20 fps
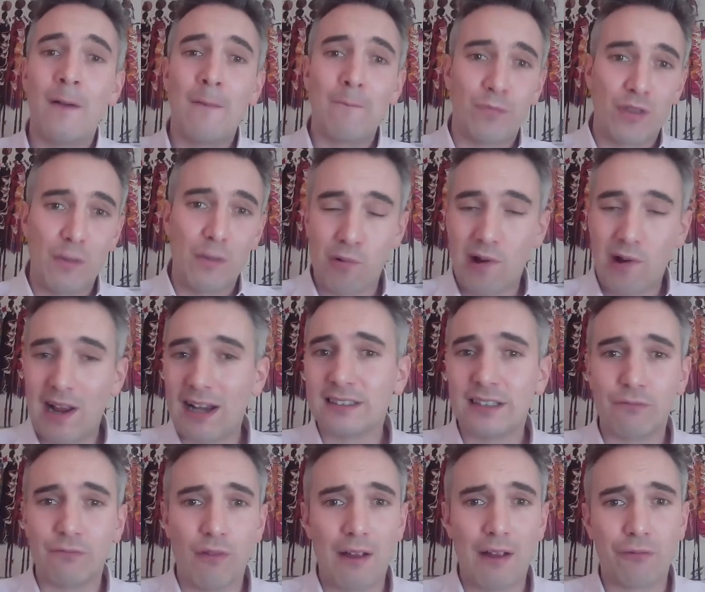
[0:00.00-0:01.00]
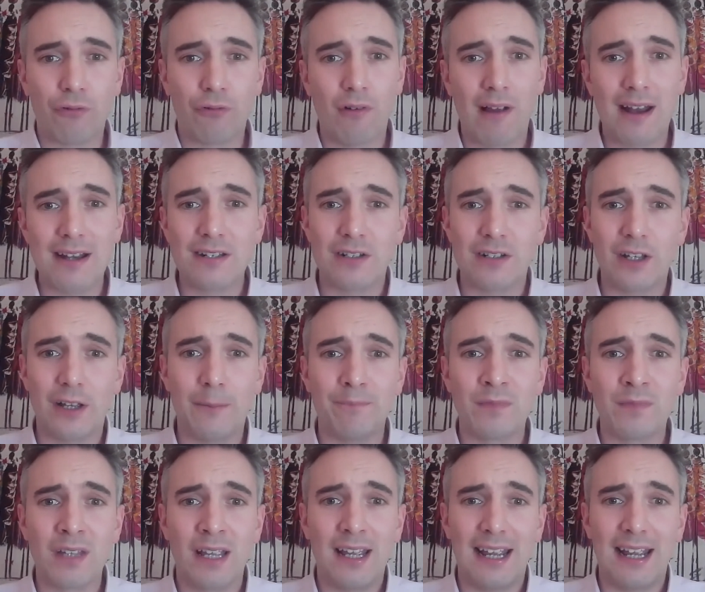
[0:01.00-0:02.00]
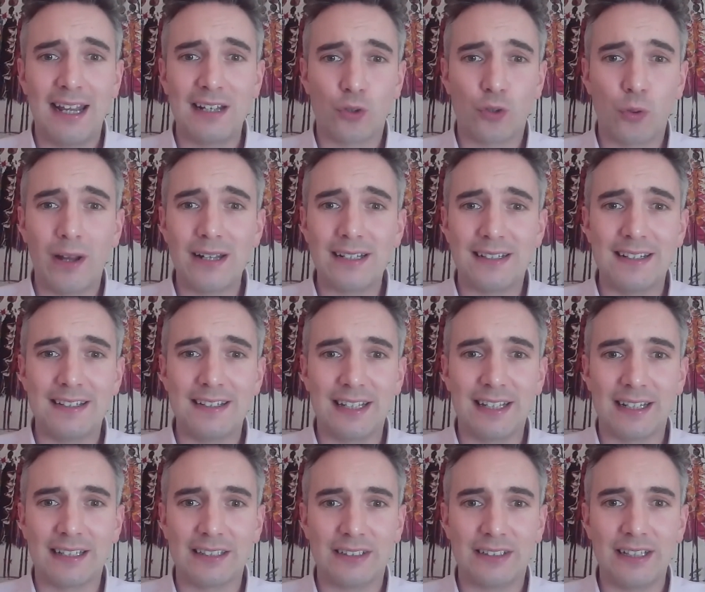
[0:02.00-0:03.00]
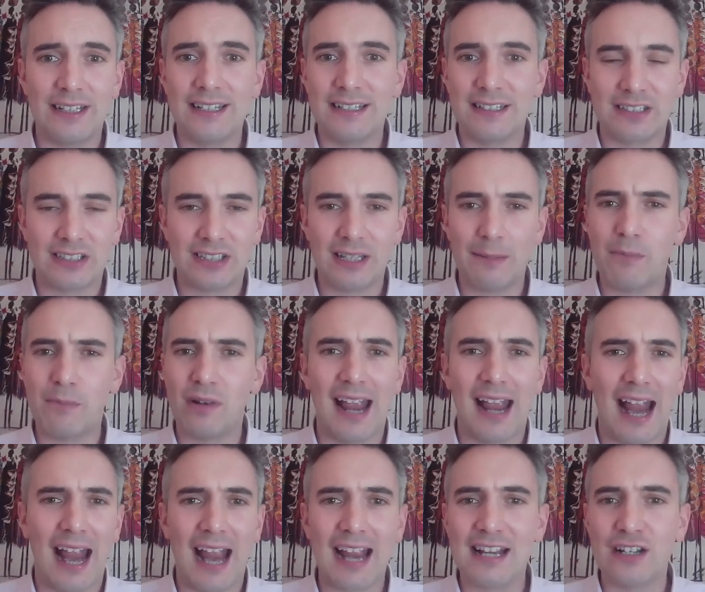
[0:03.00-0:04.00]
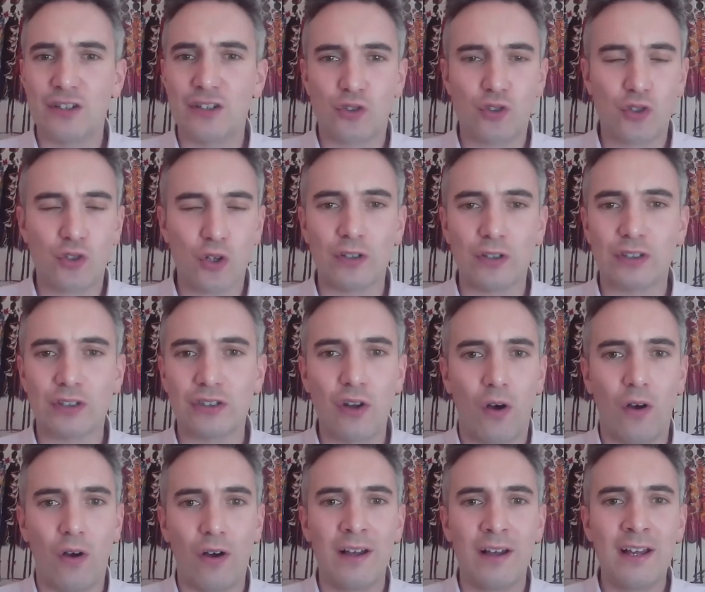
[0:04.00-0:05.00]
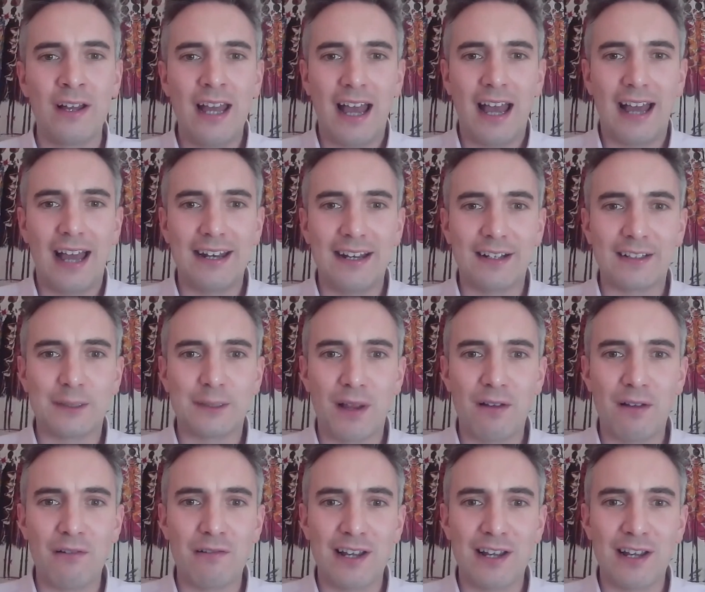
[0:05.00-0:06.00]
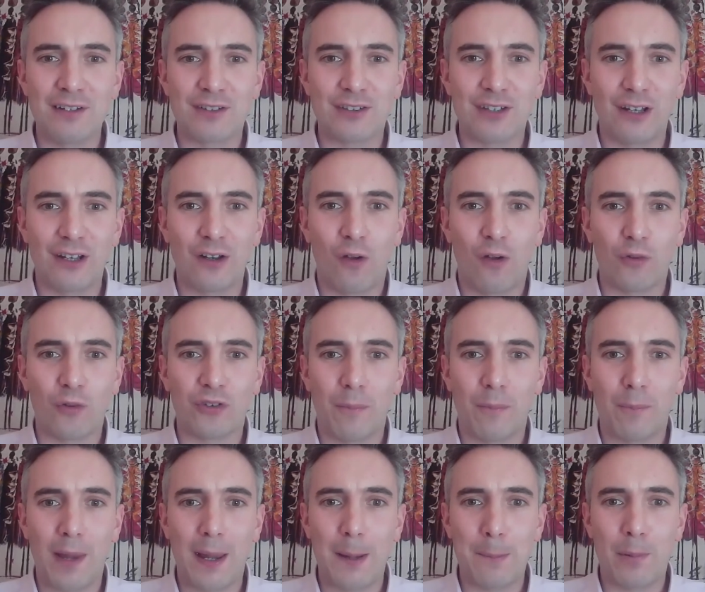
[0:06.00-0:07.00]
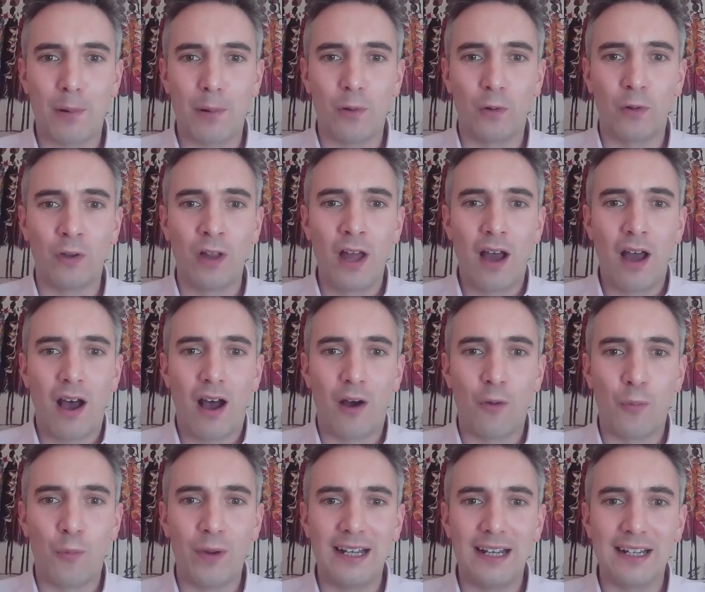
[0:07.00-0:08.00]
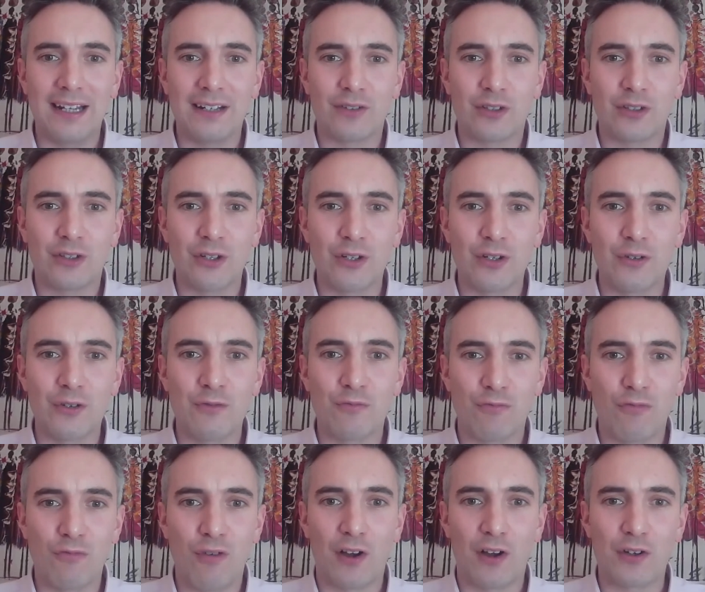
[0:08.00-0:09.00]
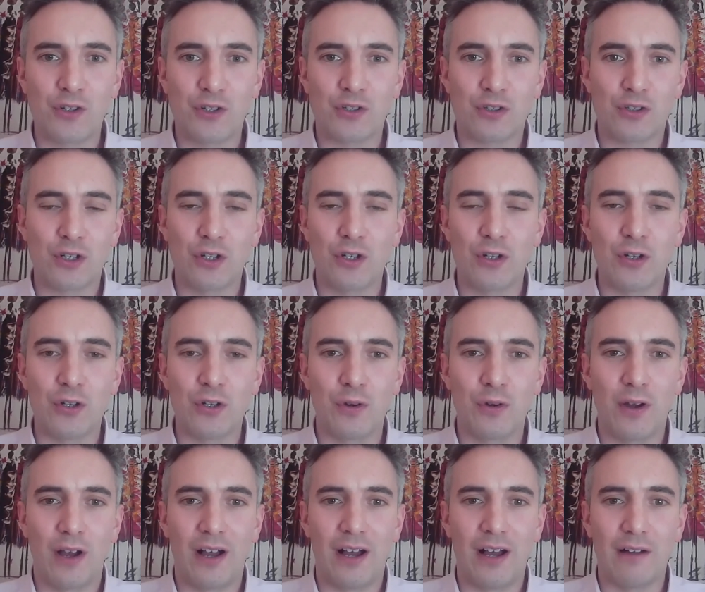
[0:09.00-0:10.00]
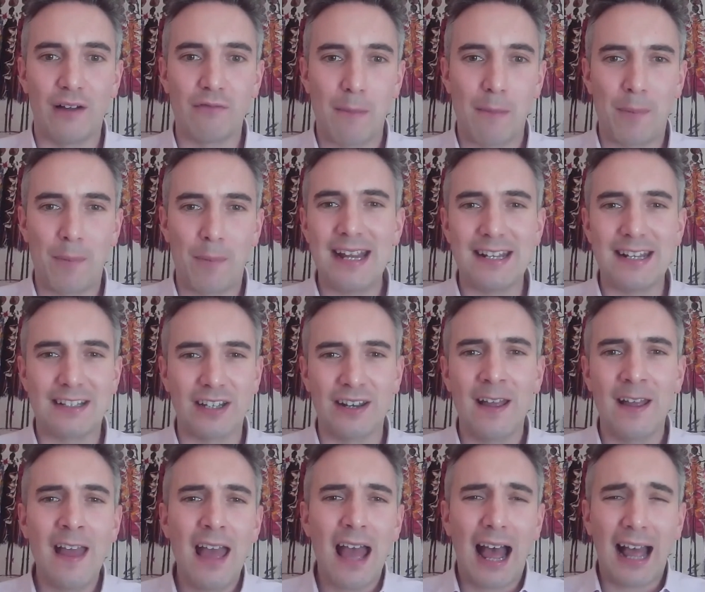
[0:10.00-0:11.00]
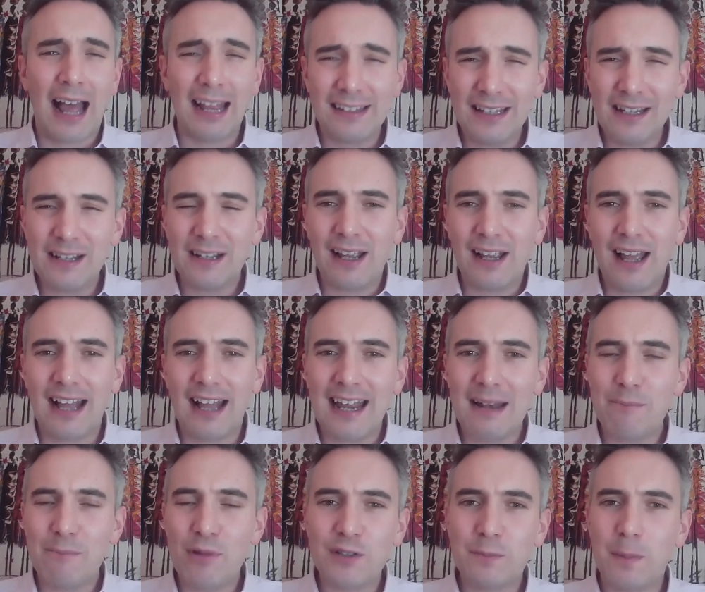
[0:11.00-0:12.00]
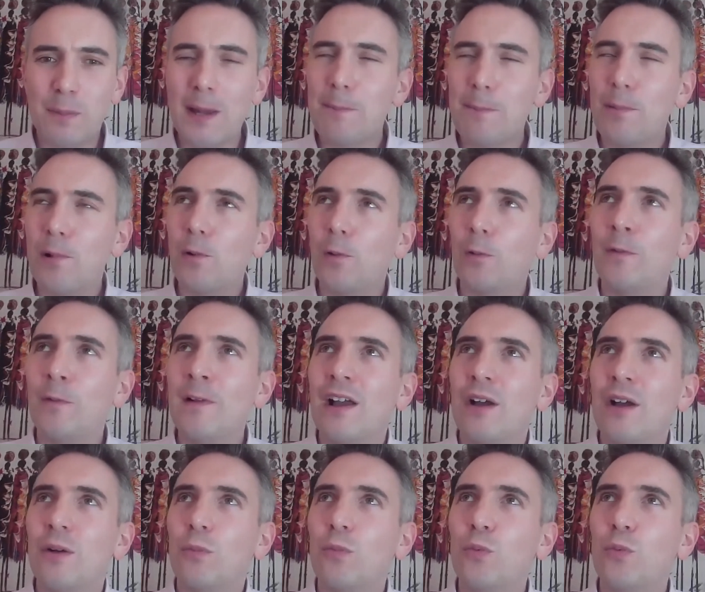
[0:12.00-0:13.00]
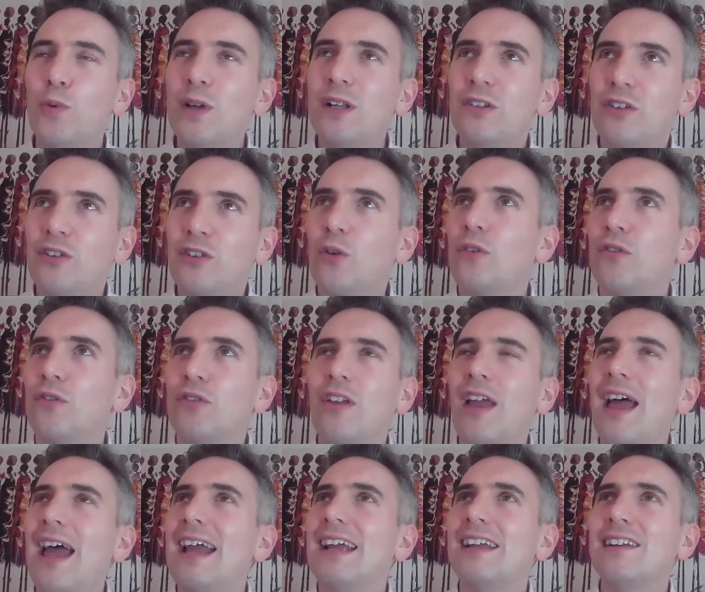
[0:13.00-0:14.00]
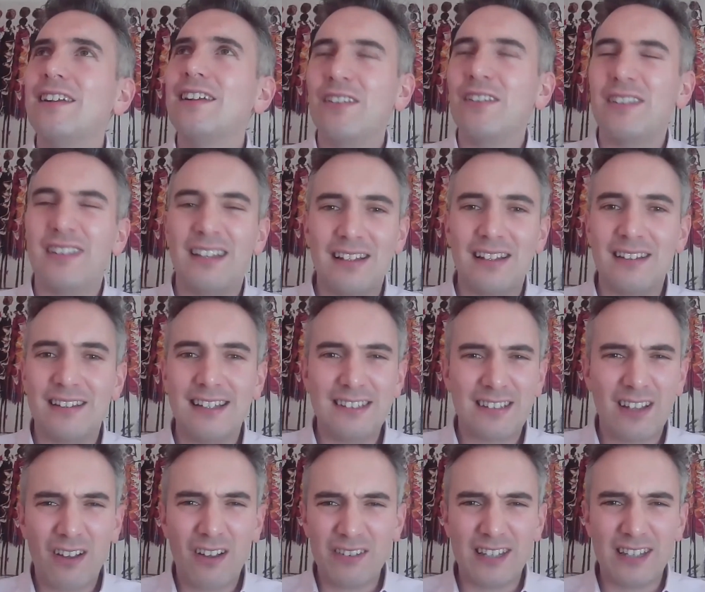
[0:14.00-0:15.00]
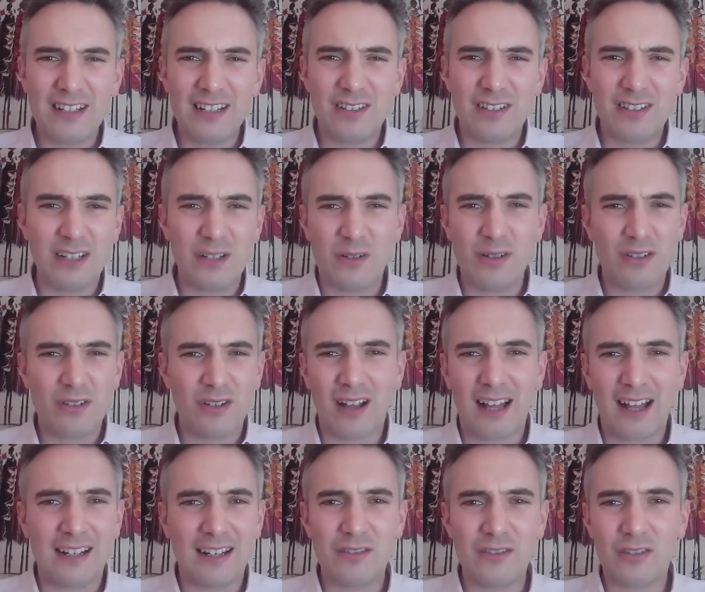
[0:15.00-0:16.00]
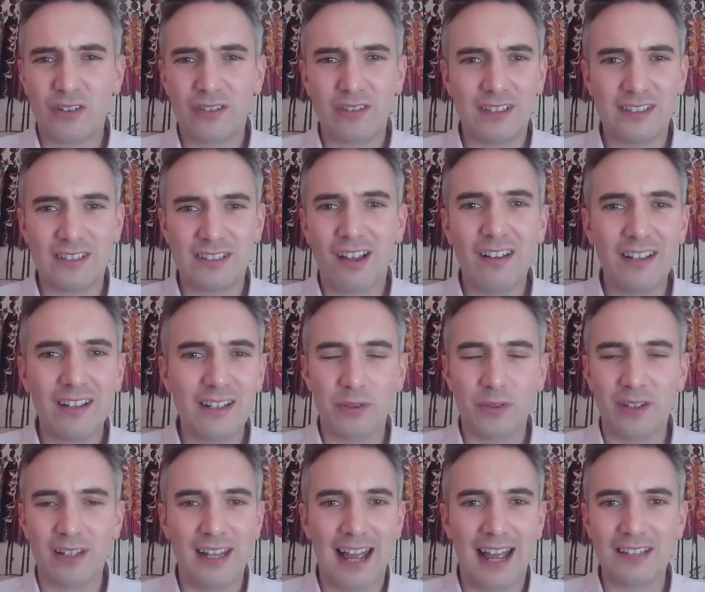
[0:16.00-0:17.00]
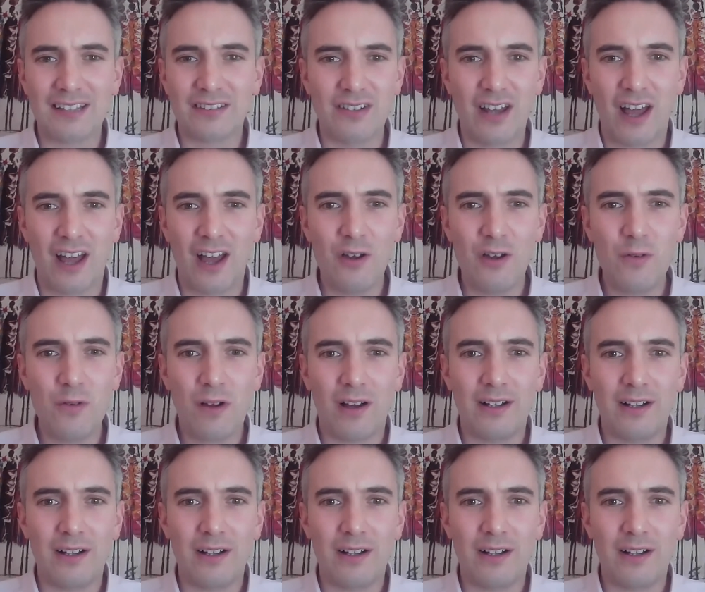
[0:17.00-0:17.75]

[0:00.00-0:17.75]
The Brexit referendum in 2016, similarly, is just not an experience that lots of people are willing to rush to repeat. And I think, again, most people will sort of say, these aren't things that I can just decide with a yes, no.